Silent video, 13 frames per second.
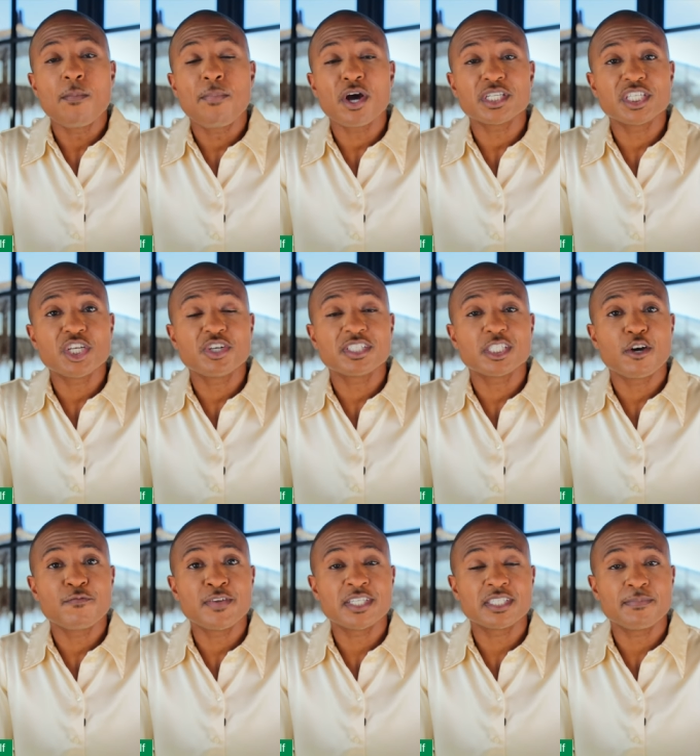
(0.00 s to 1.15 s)
What parts of
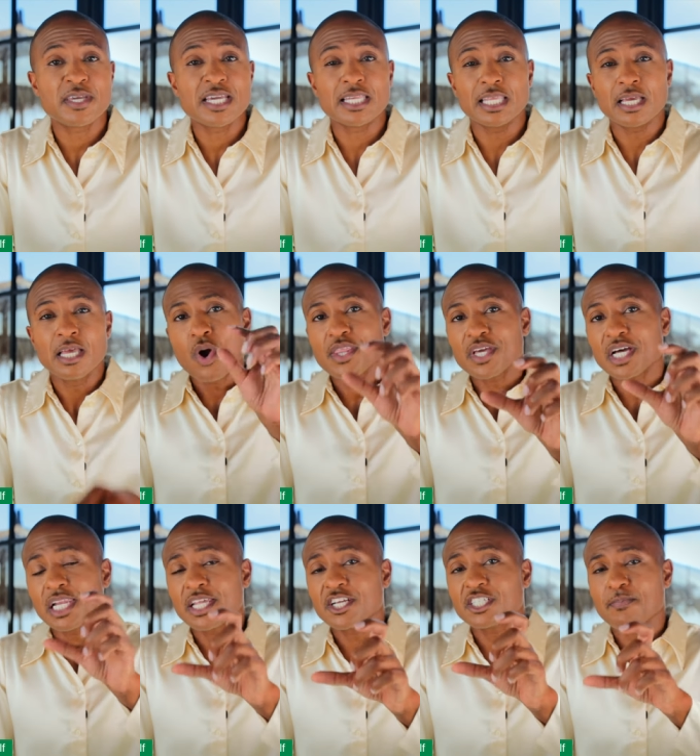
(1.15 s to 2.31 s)
yourself need some healing. One of the
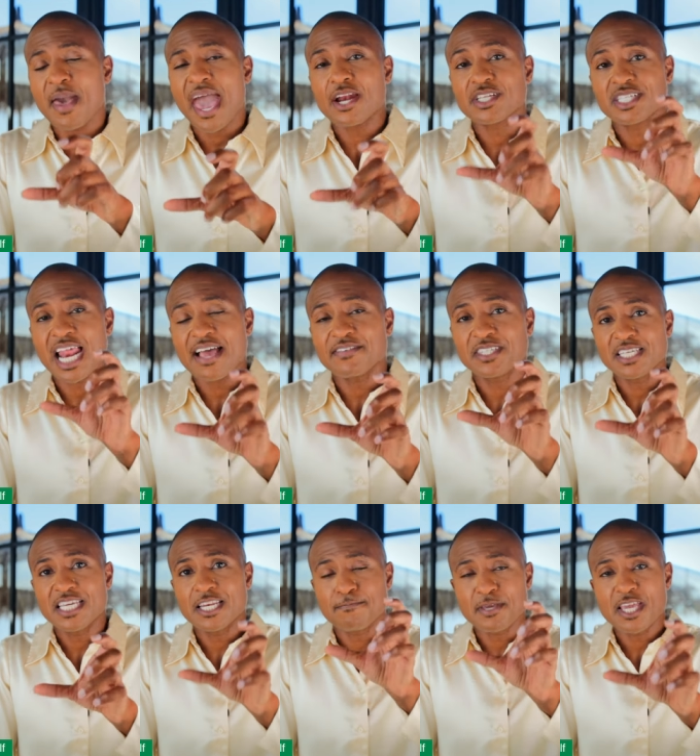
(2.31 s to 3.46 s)
clearest patterns that I've
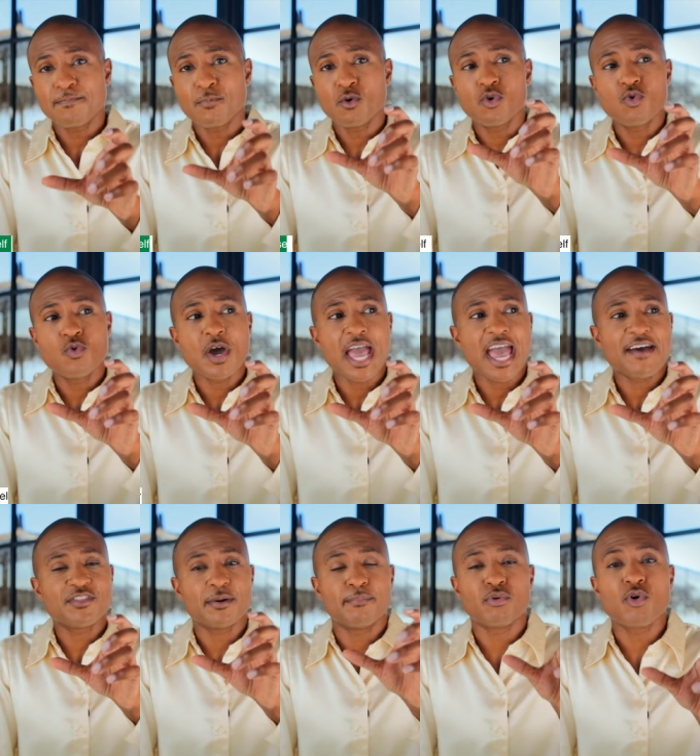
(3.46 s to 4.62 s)
seen in people who
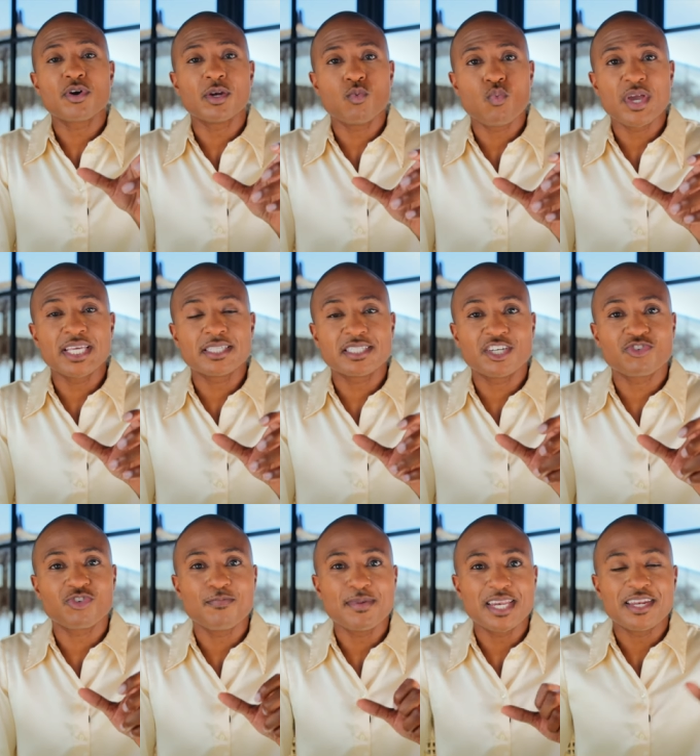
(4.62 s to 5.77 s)
have the broken wing
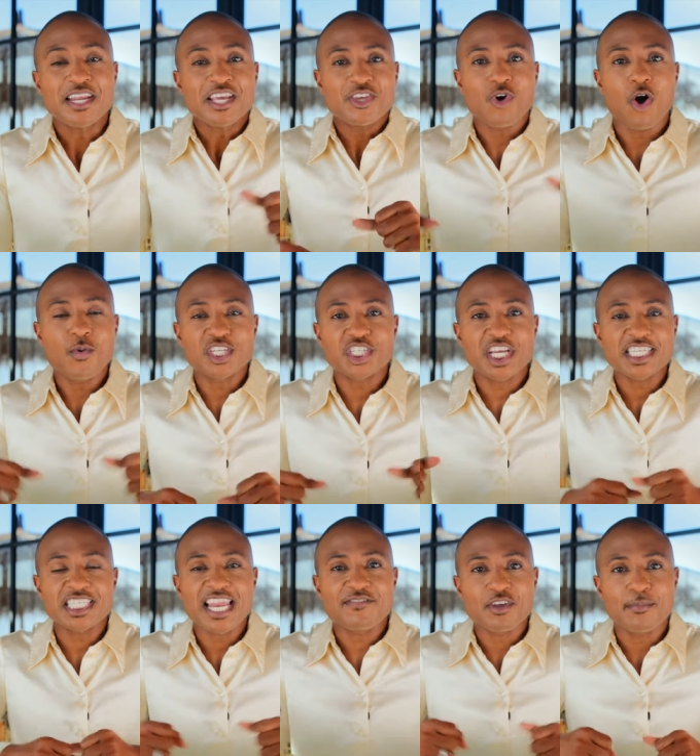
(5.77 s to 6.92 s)
syndrome, meaning you're always
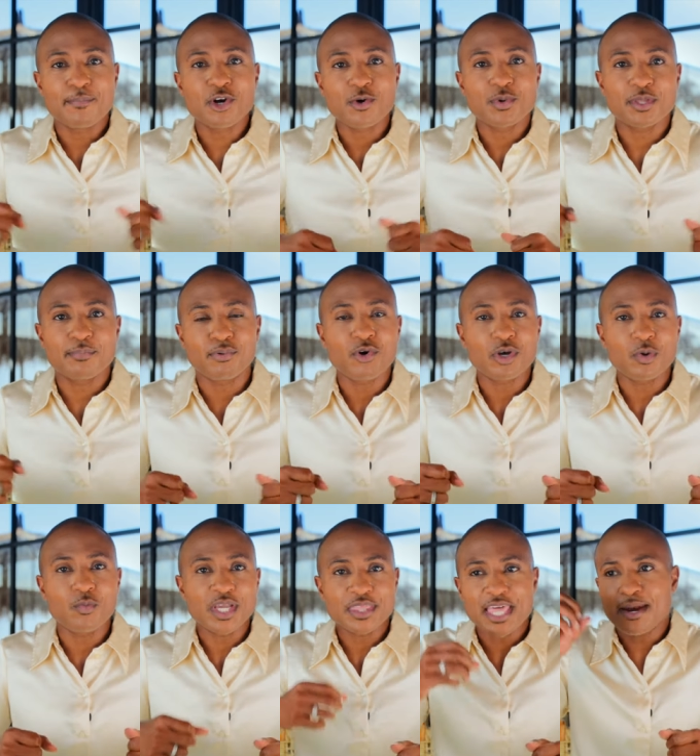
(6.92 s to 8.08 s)
chasing after a bird with a
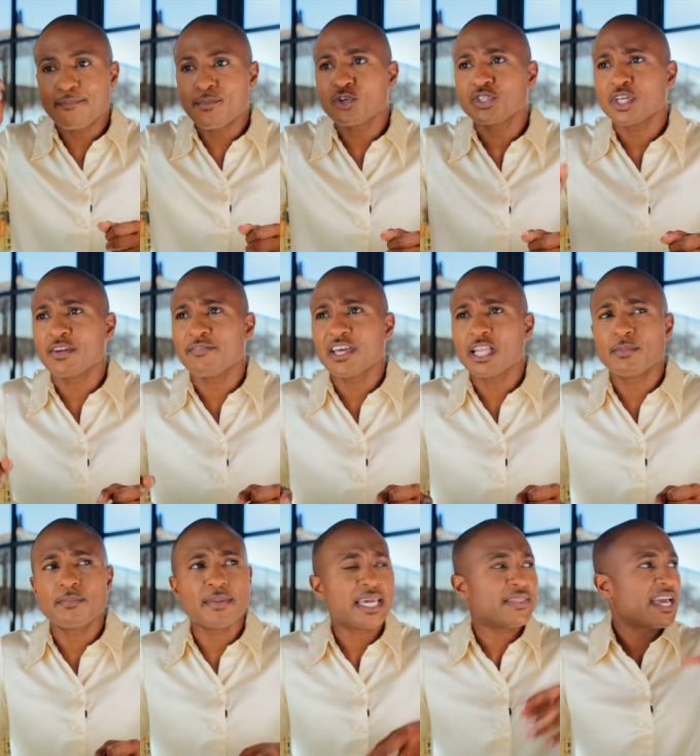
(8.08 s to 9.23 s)
broken wing, that emotionally unavailable
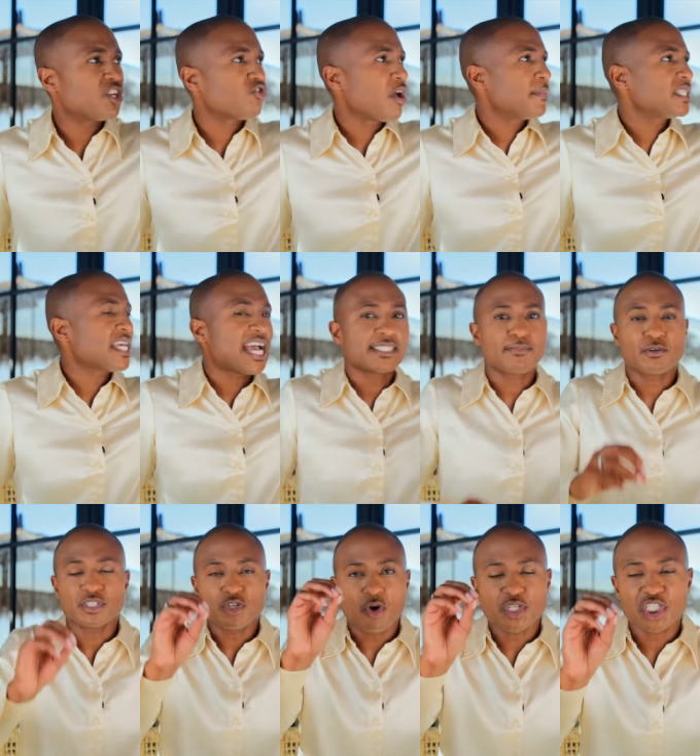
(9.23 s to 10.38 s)
man, that traumatized
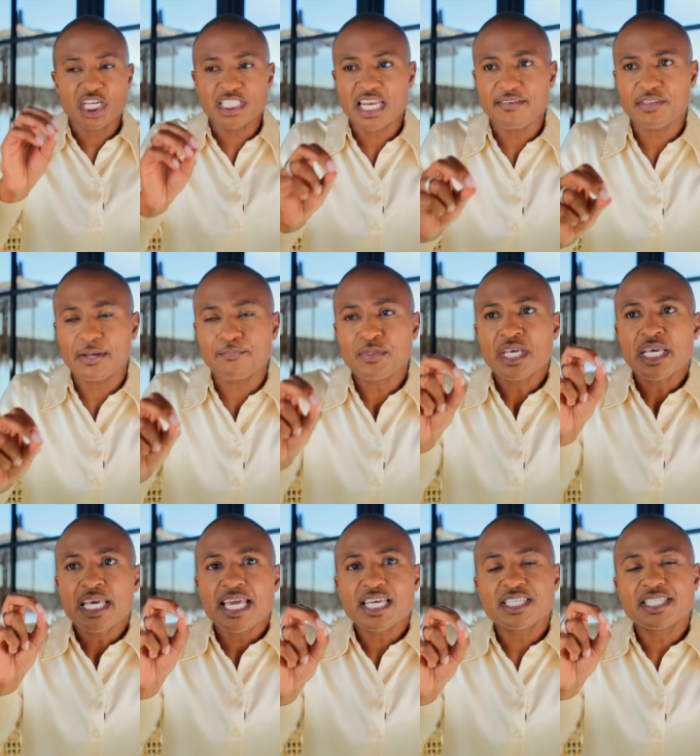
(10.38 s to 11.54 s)
person, you're always chasing after them,
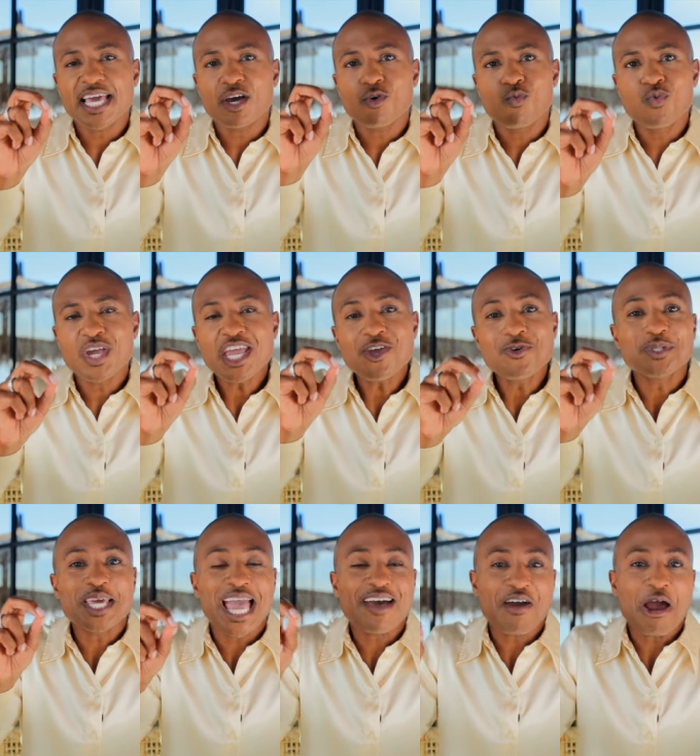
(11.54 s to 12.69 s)
is that we
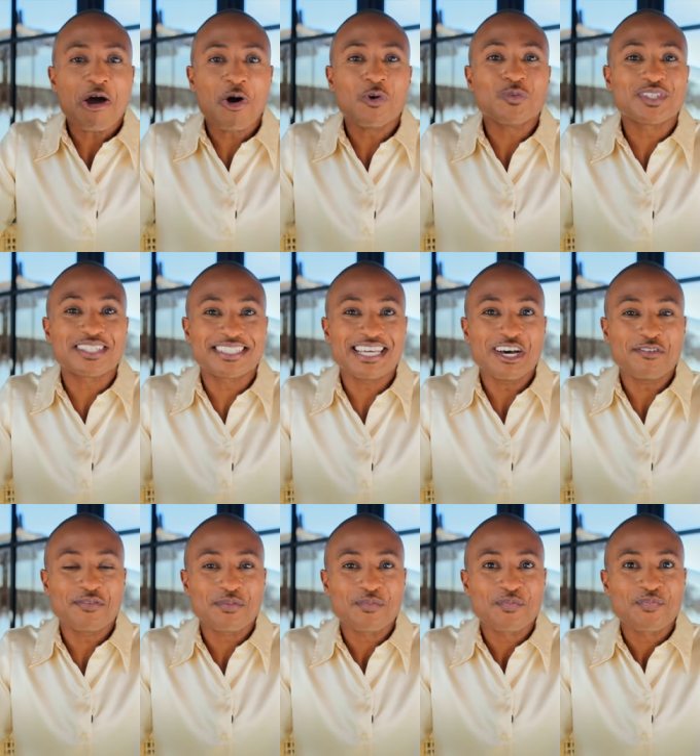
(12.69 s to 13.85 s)
usually have our own stuff